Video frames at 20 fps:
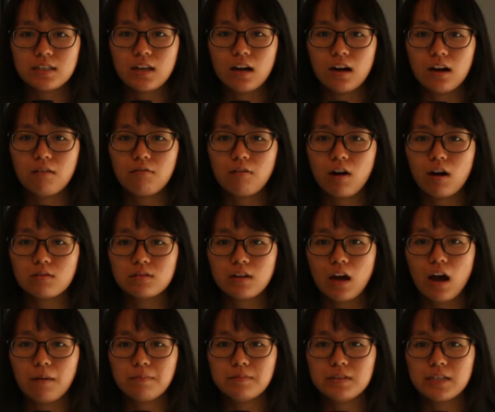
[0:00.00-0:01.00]
the role
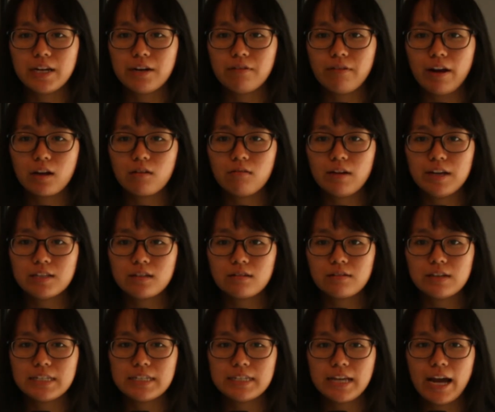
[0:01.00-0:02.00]
of T
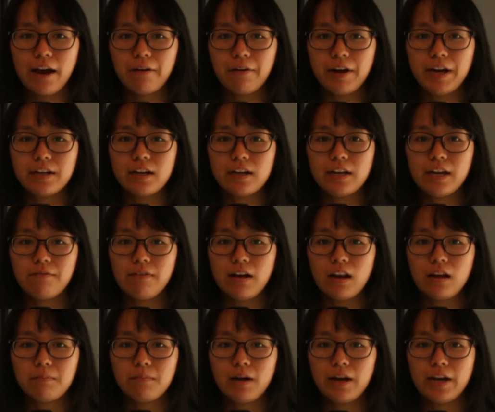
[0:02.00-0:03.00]
regulatory cell in the
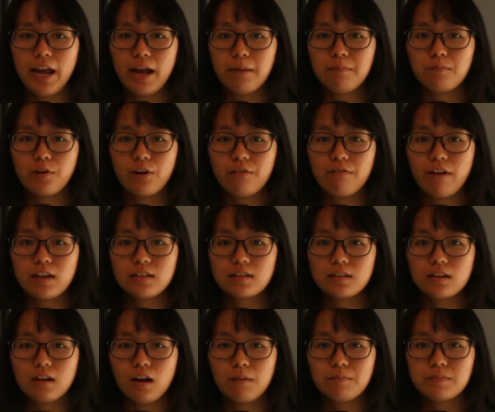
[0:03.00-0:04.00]
development and
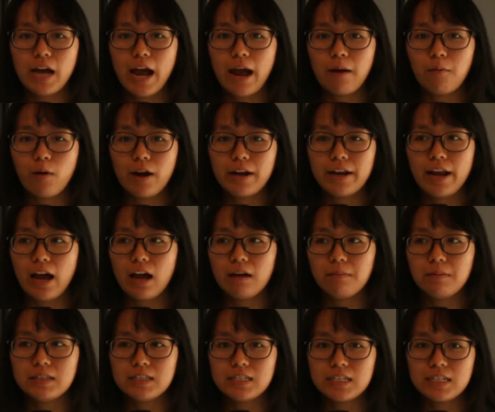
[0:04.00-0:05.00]
prevention of type 1
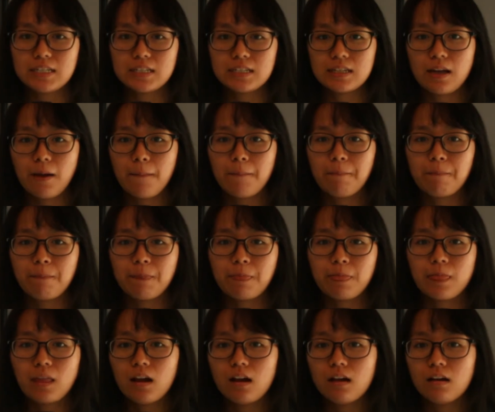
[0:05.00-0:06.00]
diabetes.
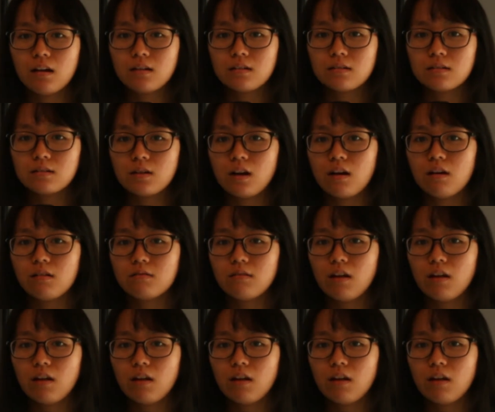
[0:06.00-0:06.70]
So